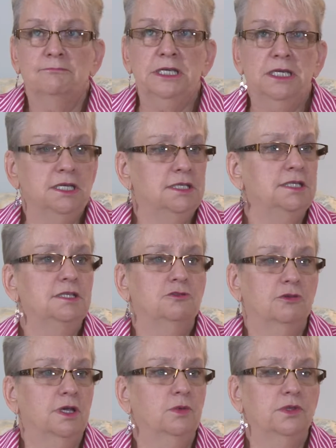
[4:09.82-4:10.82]
kids,
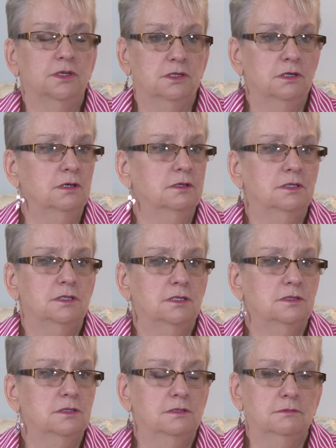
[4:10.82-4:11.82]
he's great with adults,
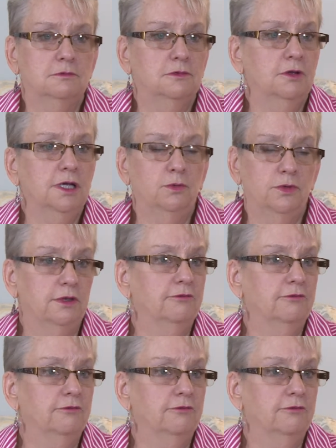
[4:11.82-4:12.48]
he's great with